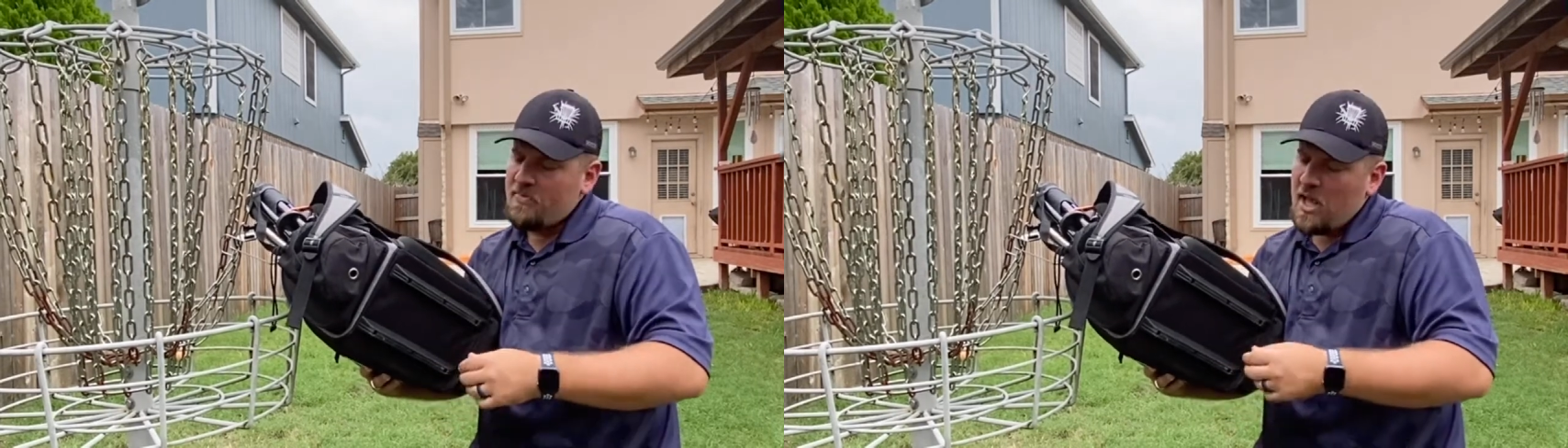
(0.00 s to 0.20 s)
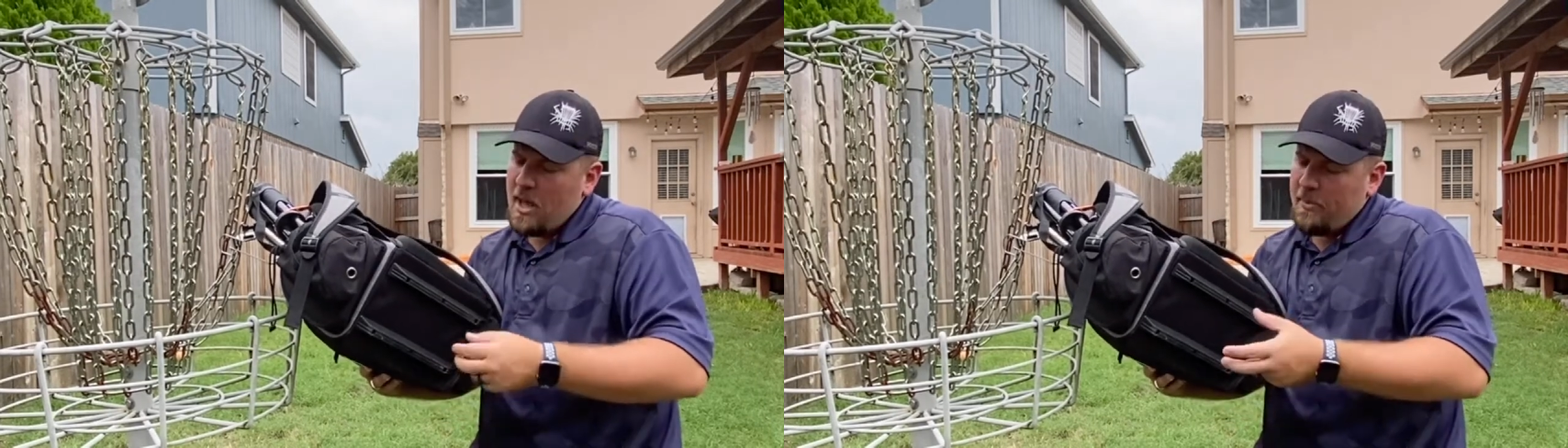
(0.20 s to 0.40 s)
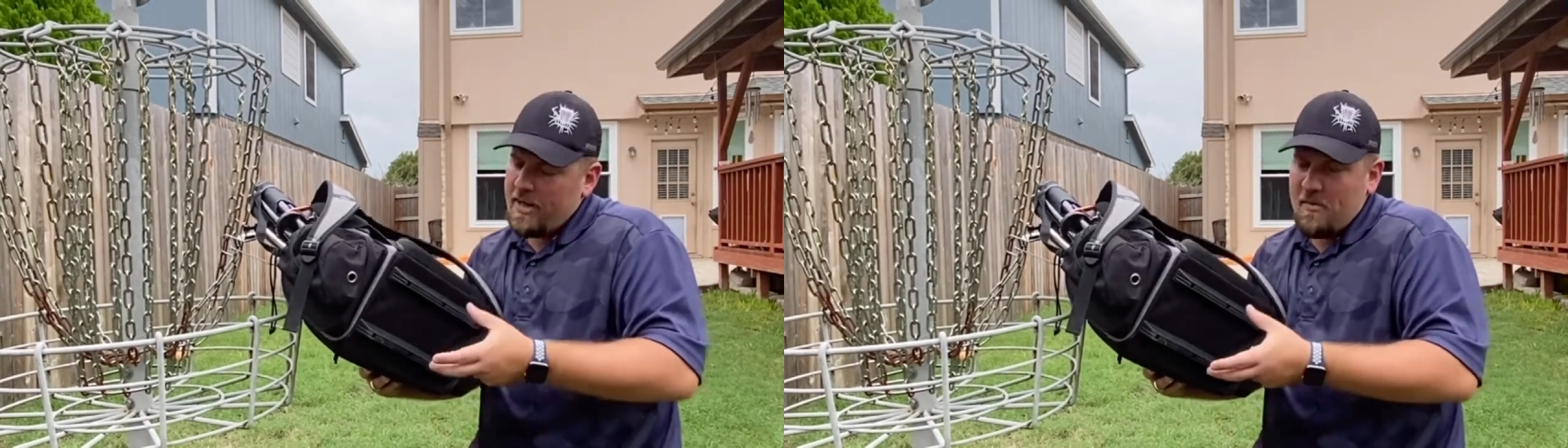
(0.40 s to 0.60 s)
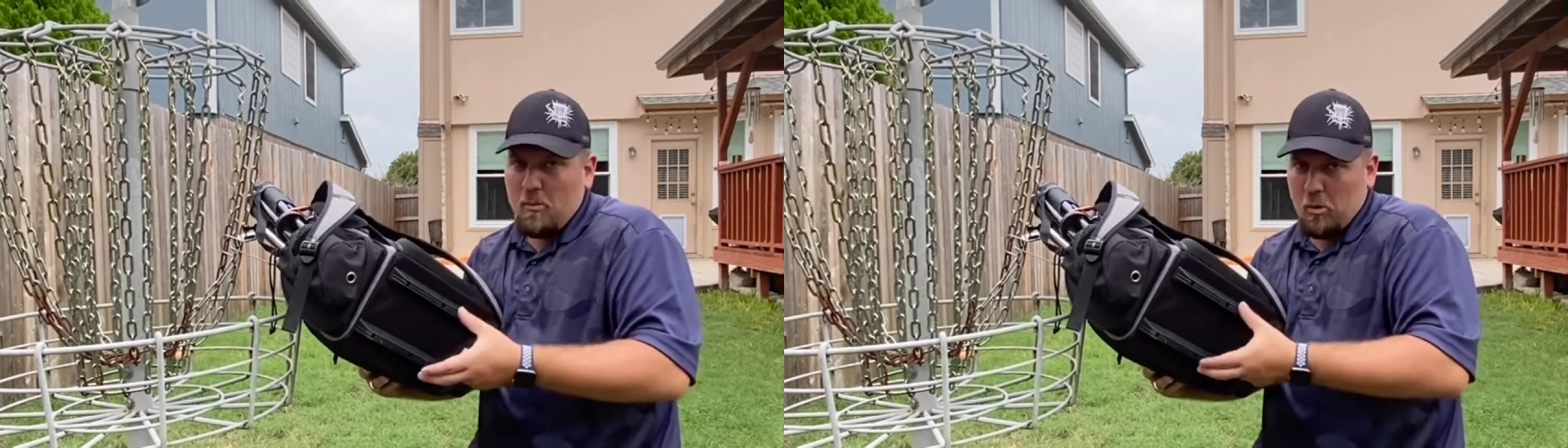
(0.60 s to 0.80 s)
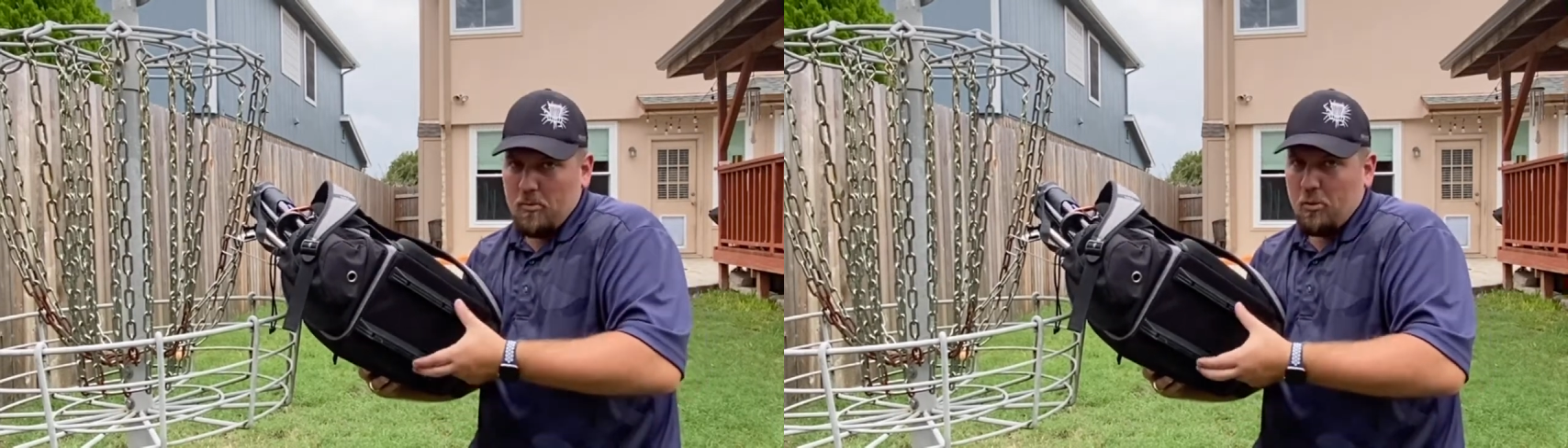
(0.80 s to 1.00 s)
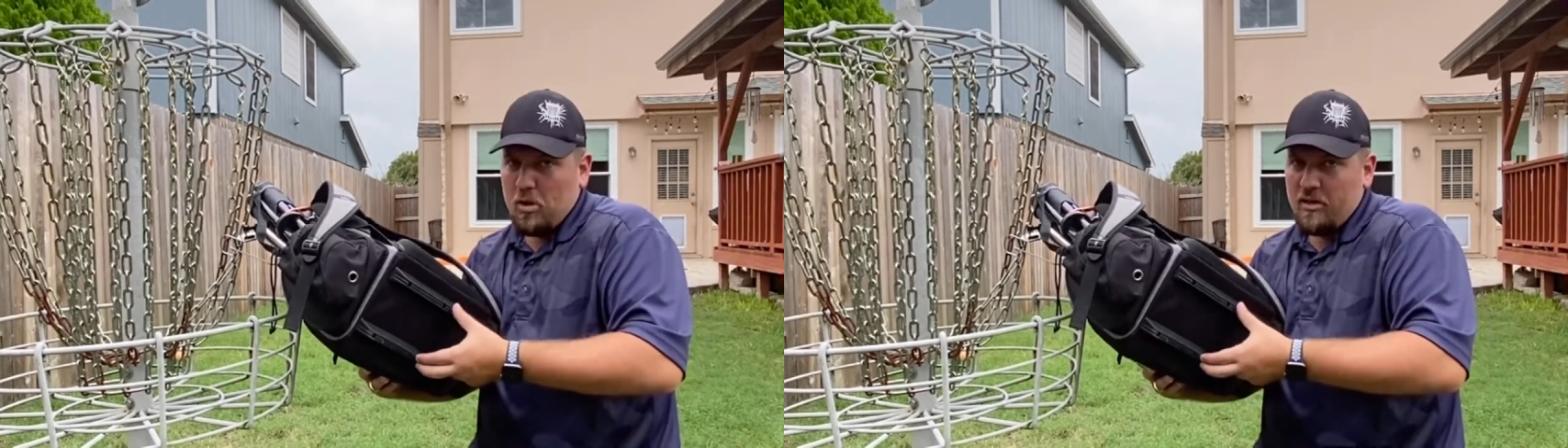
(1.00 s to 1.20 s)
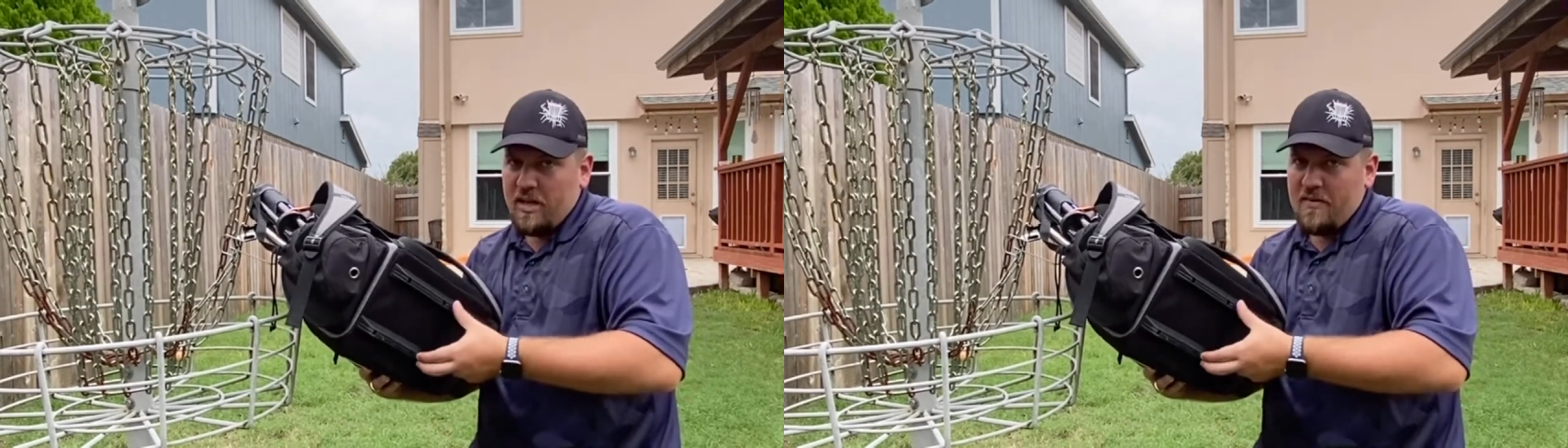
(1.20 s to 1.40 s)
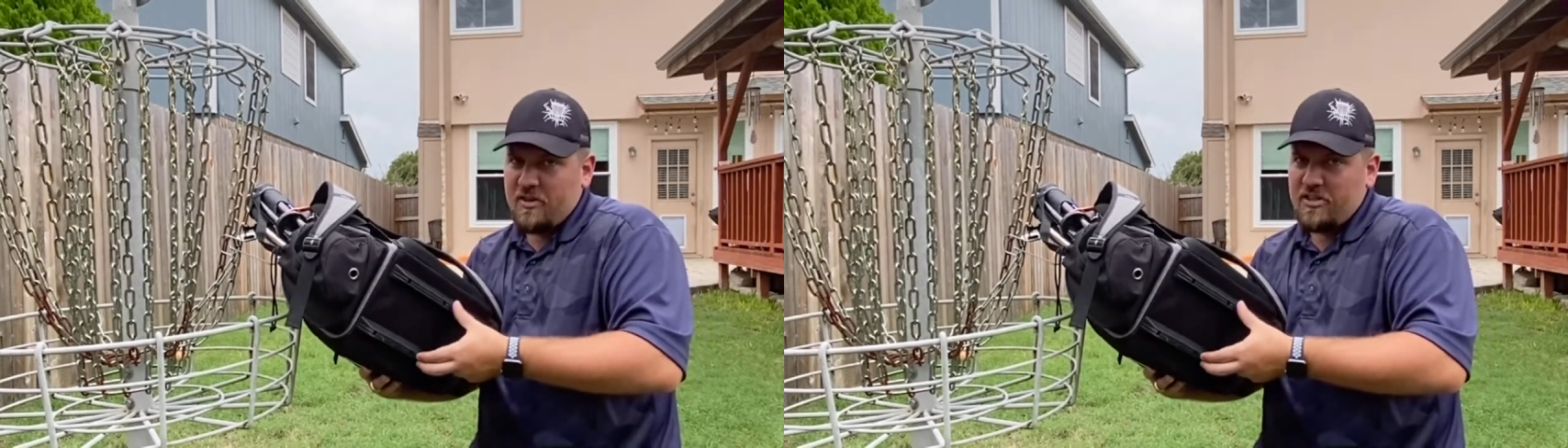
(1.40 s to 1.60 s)
But even more importantly, if
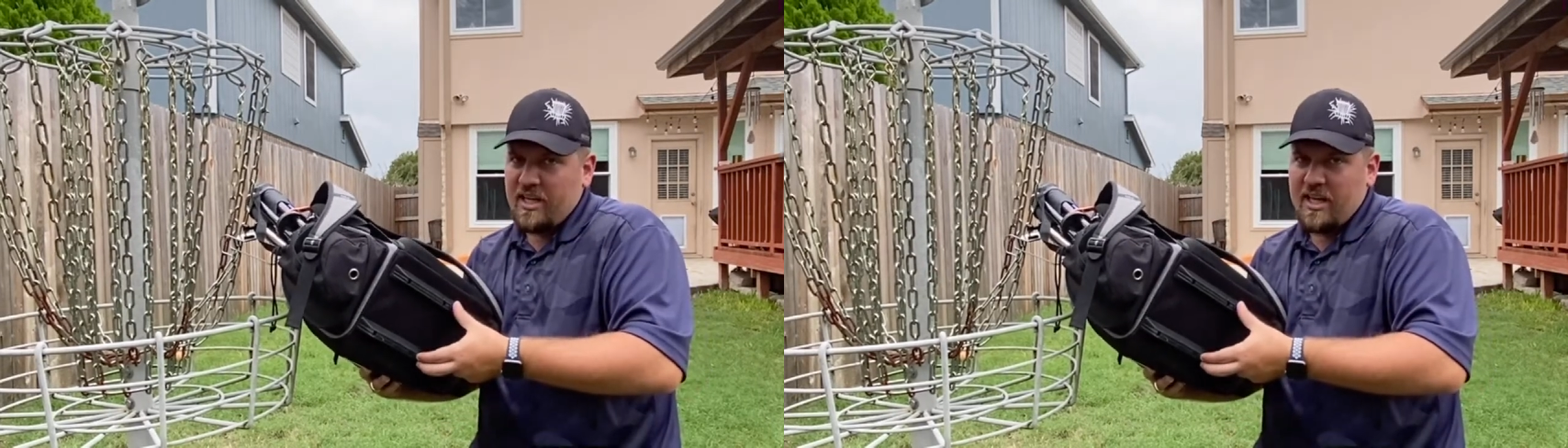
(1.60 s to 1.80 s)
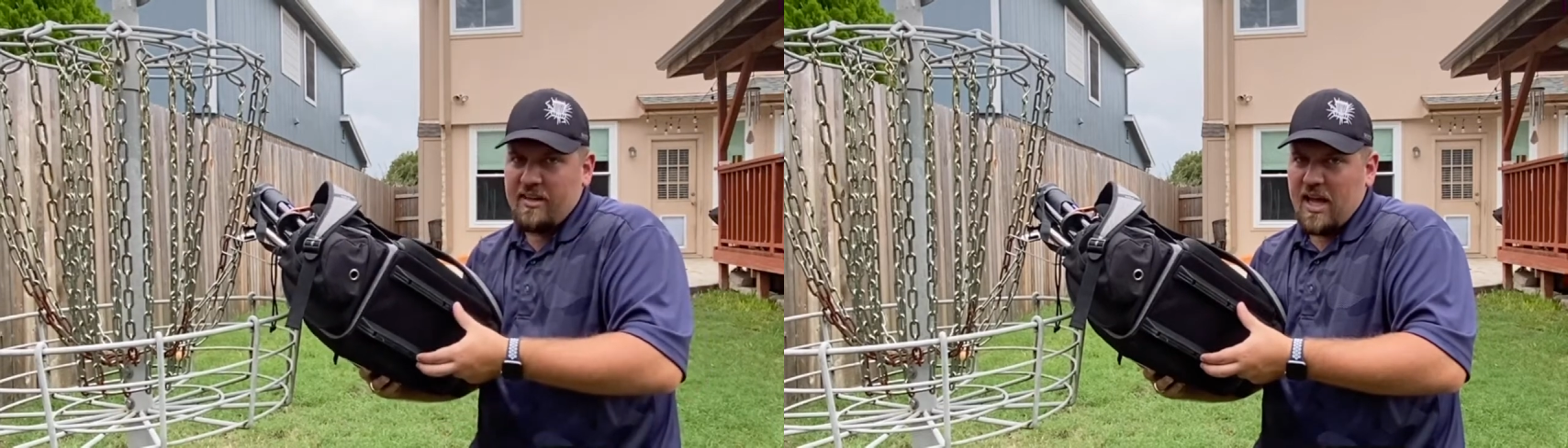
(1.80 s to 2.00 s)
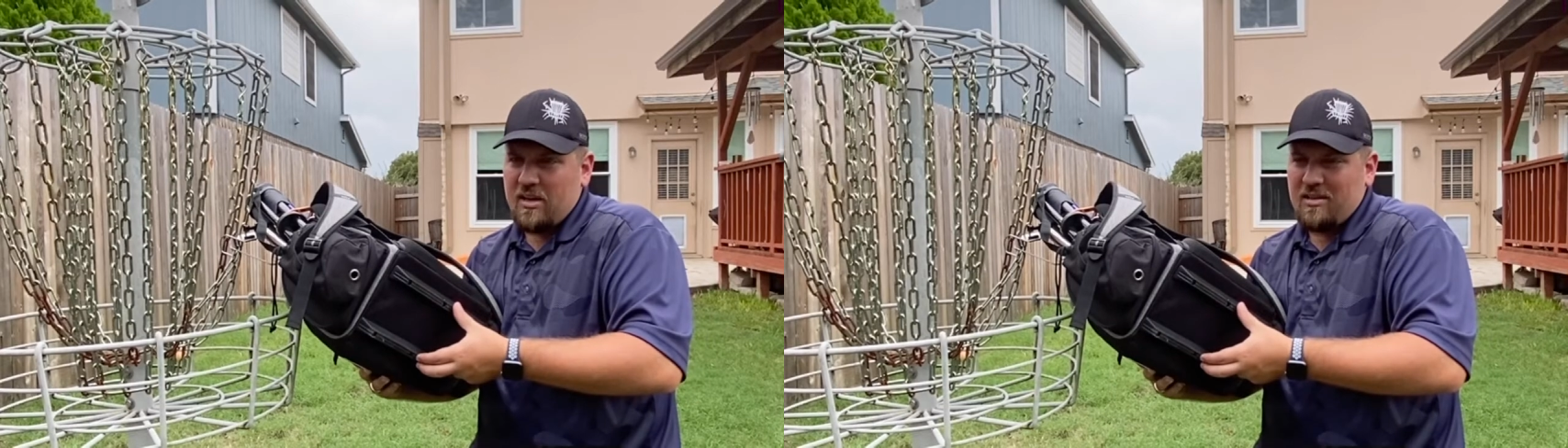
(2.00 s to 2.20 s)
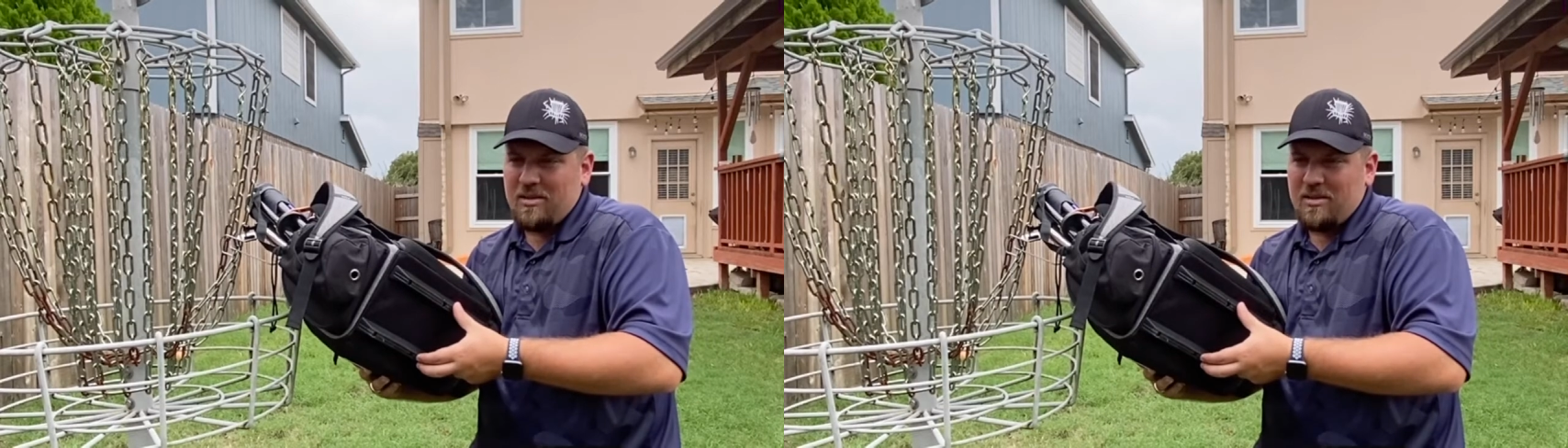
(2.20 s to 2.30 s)
you're setting it down in a little bit